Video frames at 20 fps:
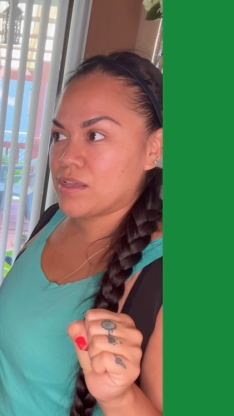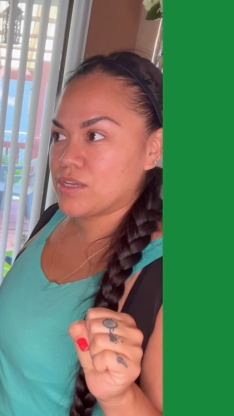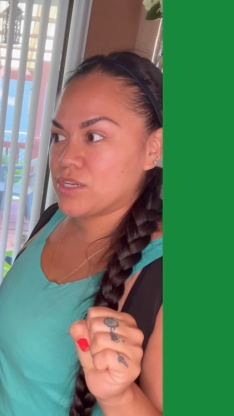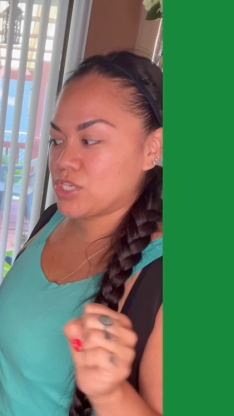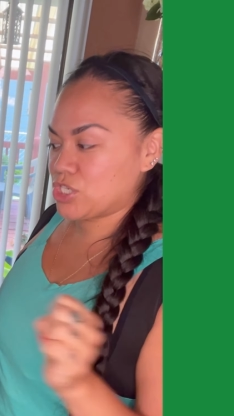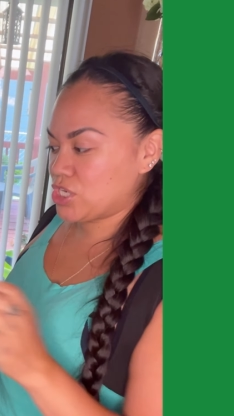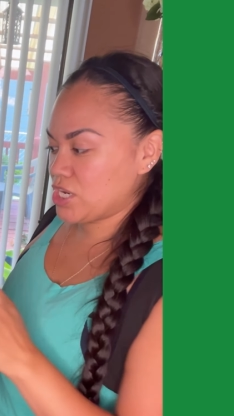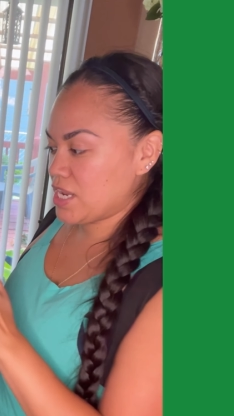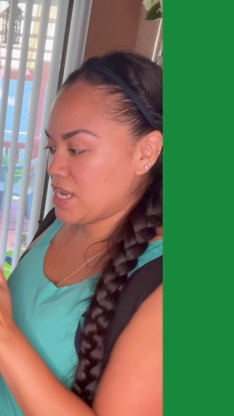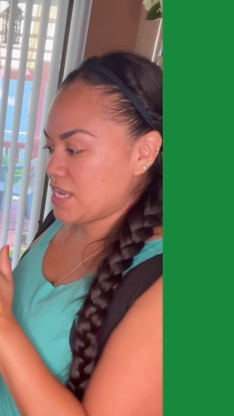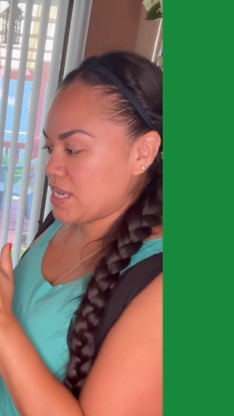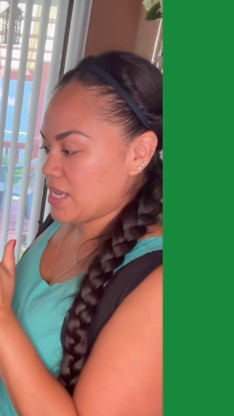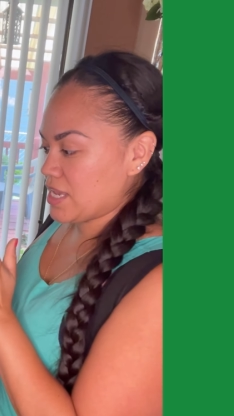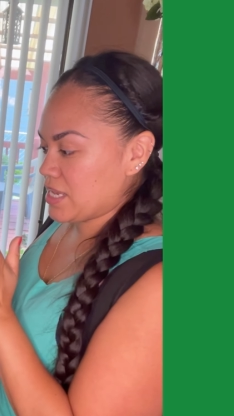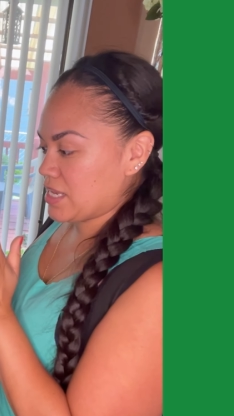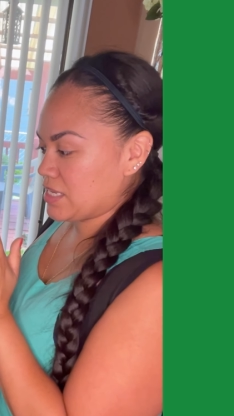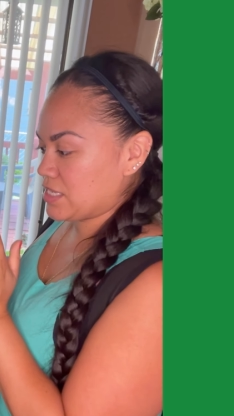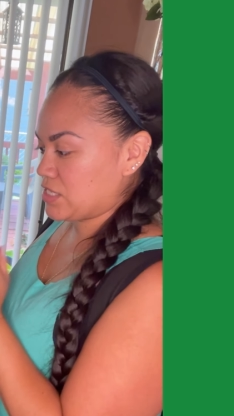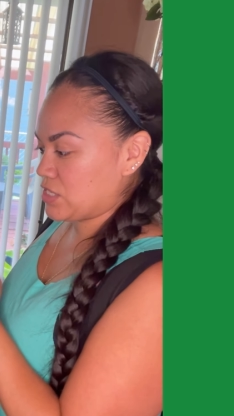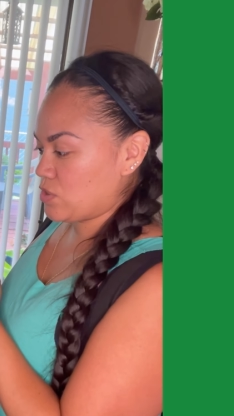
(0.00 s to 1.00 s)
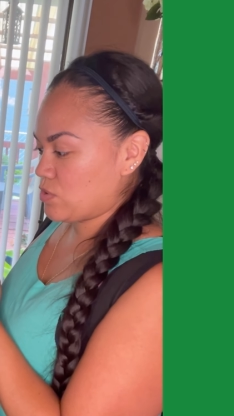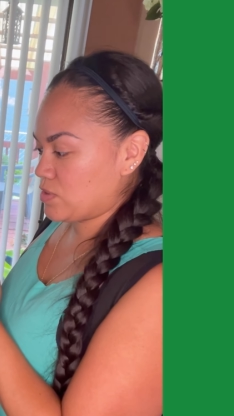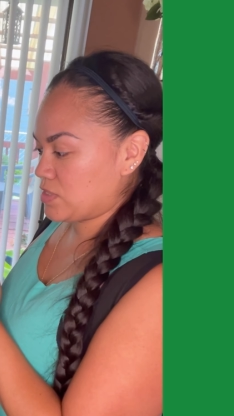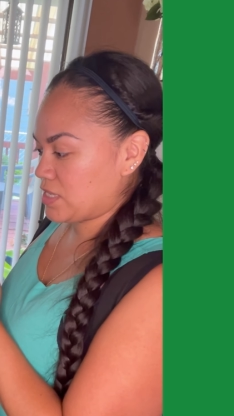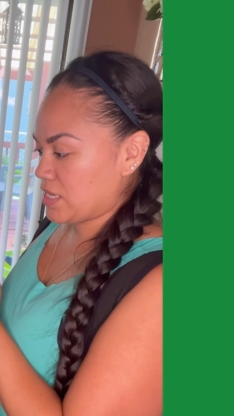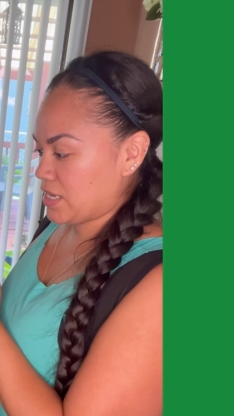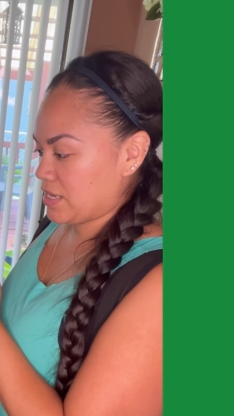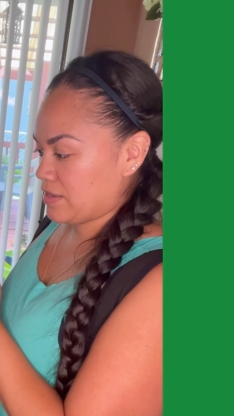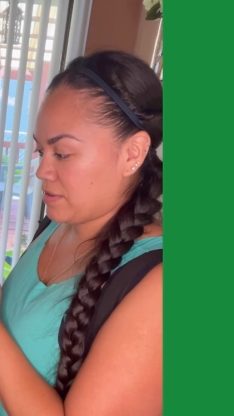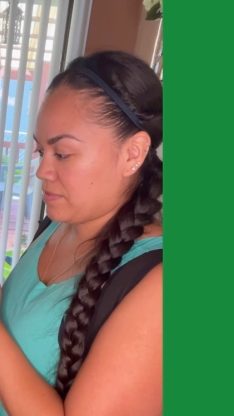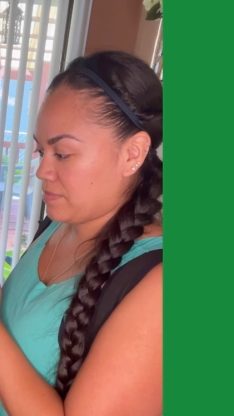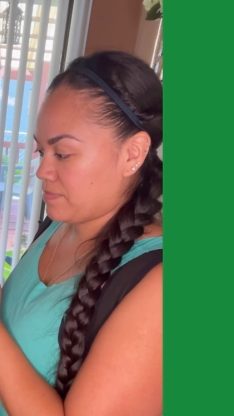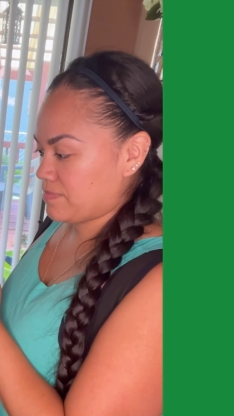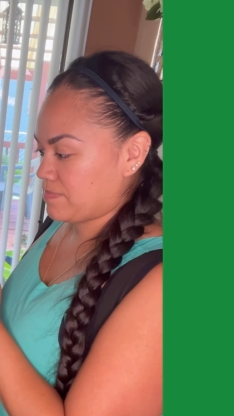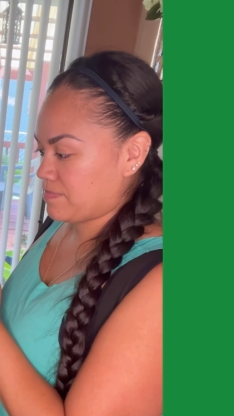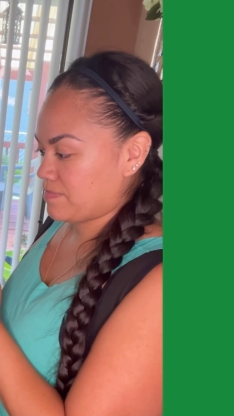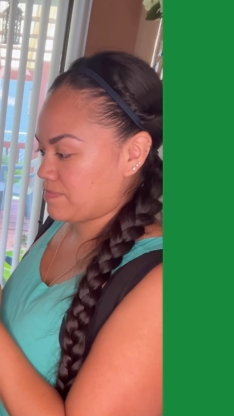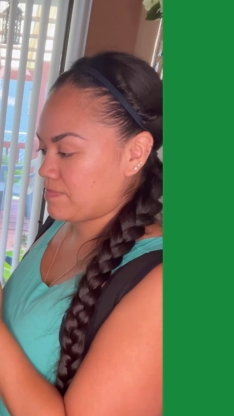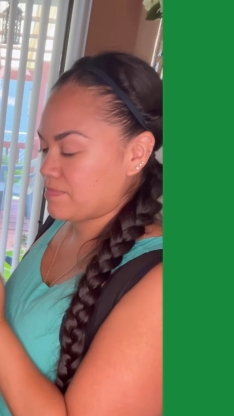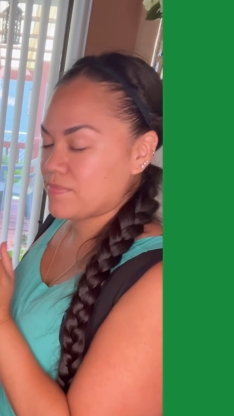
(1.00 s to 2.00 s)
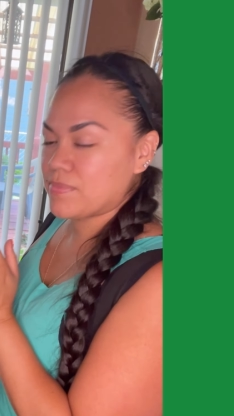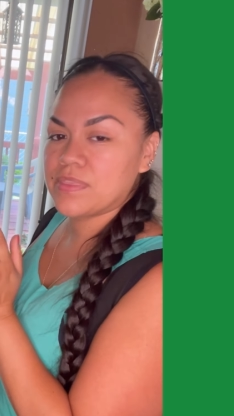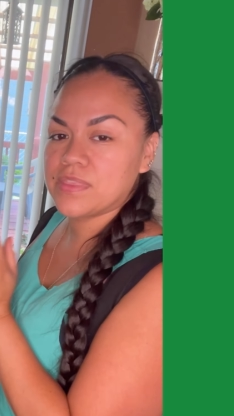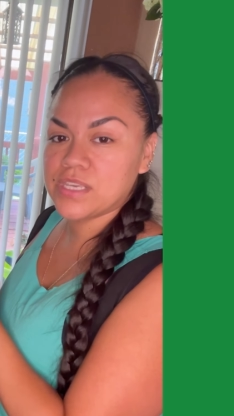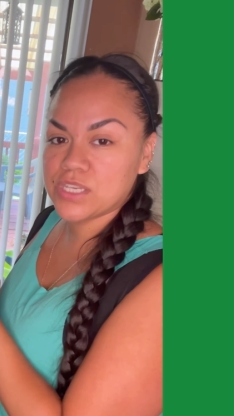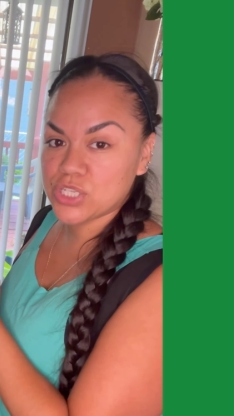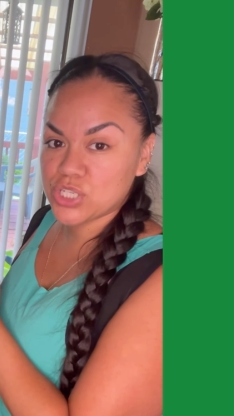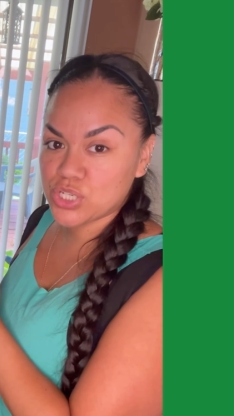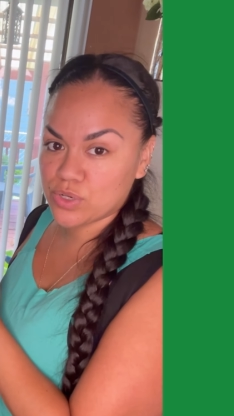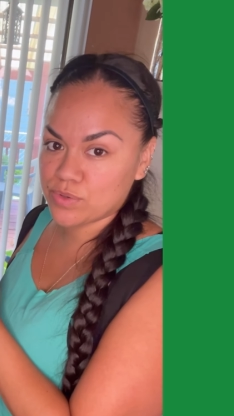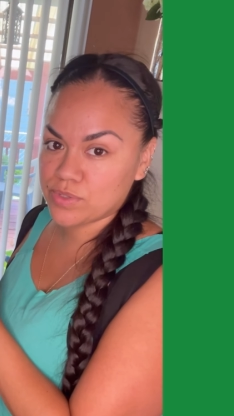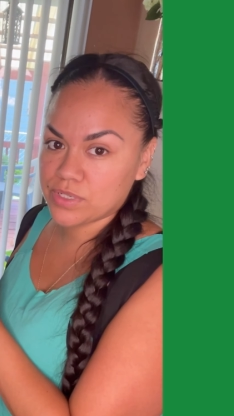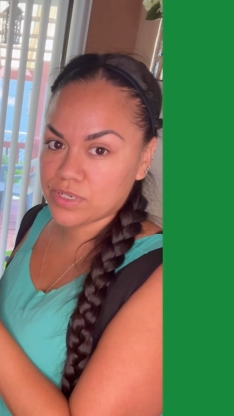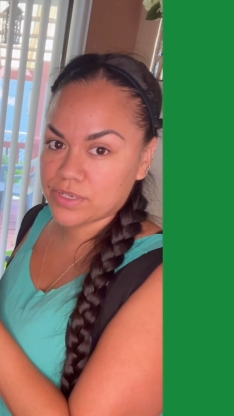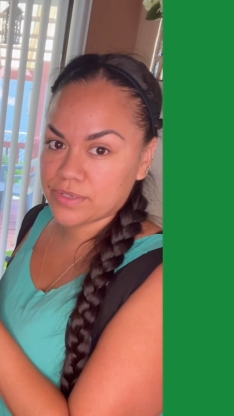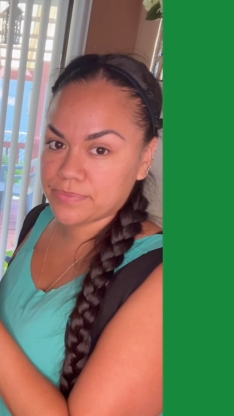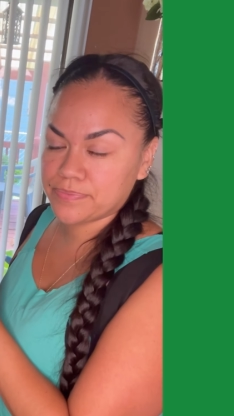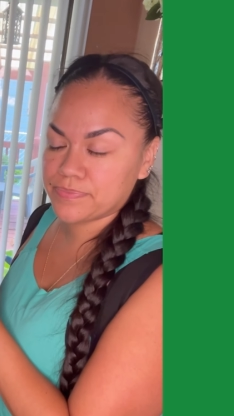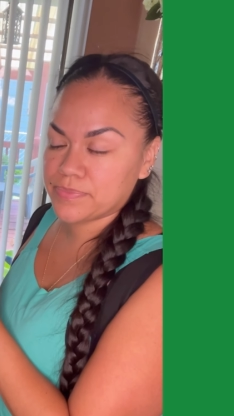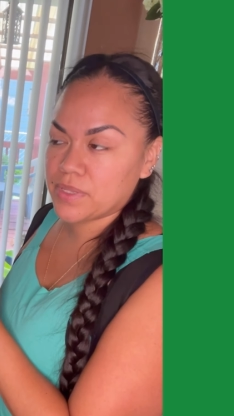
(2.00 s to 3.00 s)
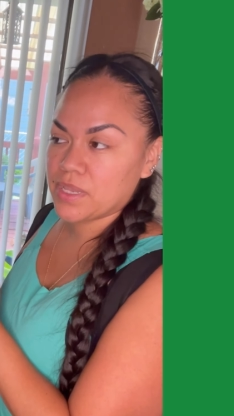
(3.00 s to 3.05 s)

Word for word: she is using this juicer.